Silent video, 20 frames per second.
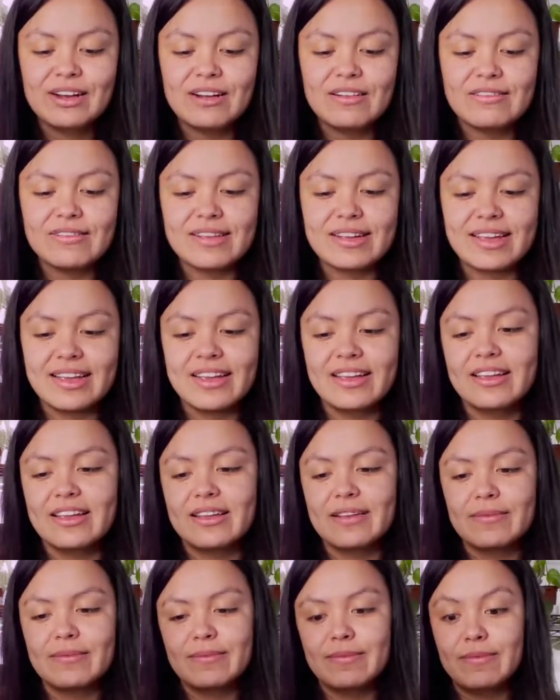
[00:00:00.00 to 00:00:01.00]

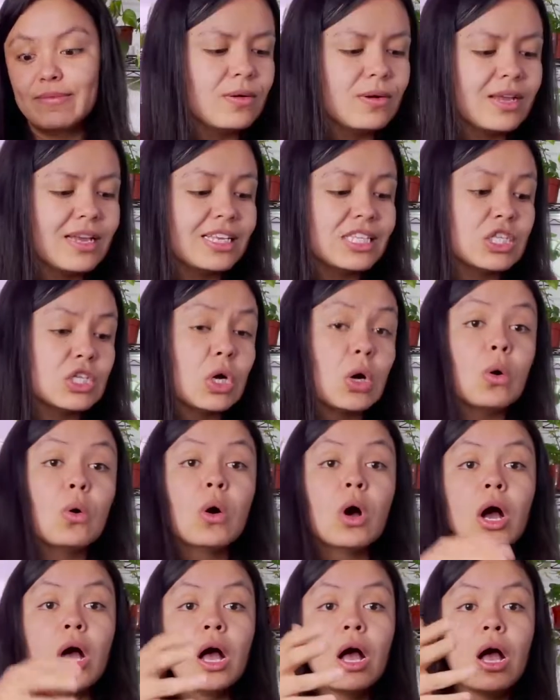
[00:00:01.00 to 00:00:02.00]
Okay, so
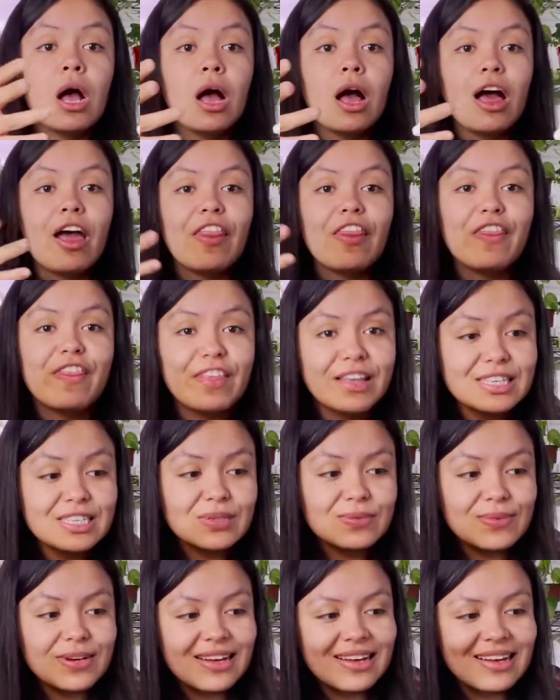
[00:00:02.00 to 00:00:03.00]
this
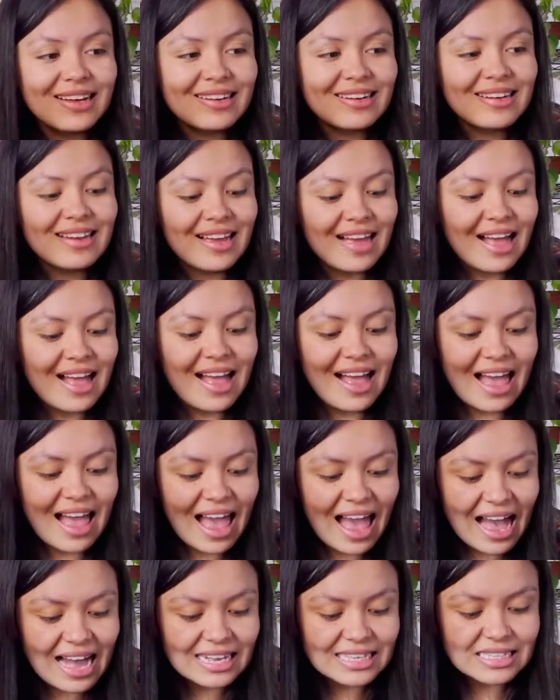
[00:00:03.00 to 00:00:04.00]
one
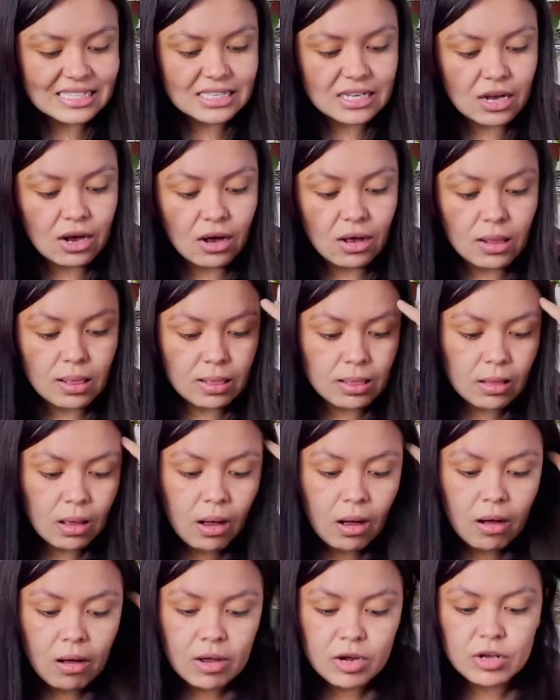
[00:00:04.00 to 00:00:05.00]
has a
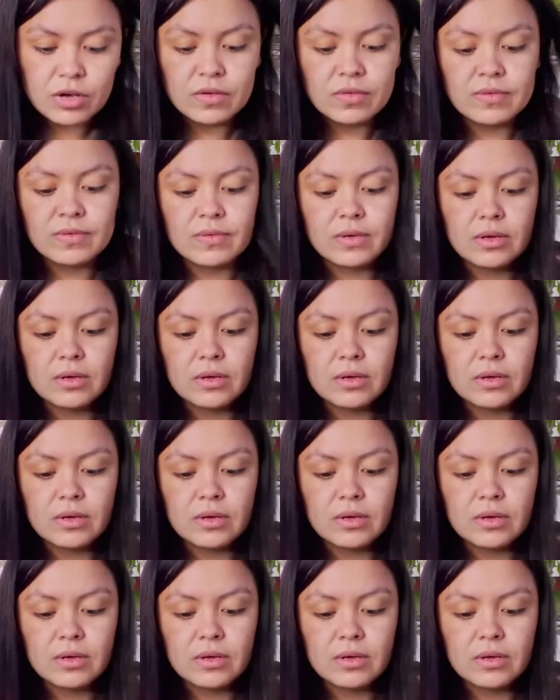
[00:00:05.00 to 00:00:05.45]
lot of